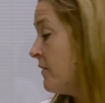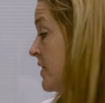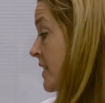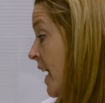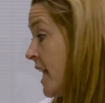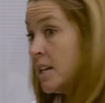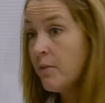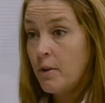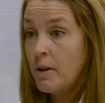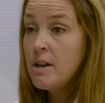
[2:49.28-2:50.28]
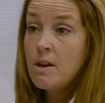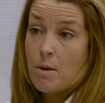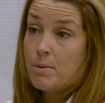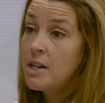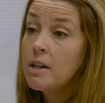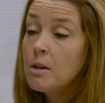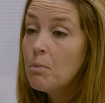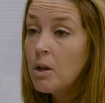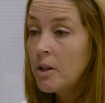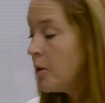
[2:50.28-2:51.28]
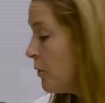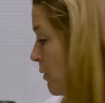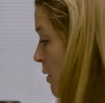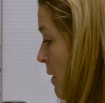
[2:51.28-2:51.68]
have stained for a particular molecule that we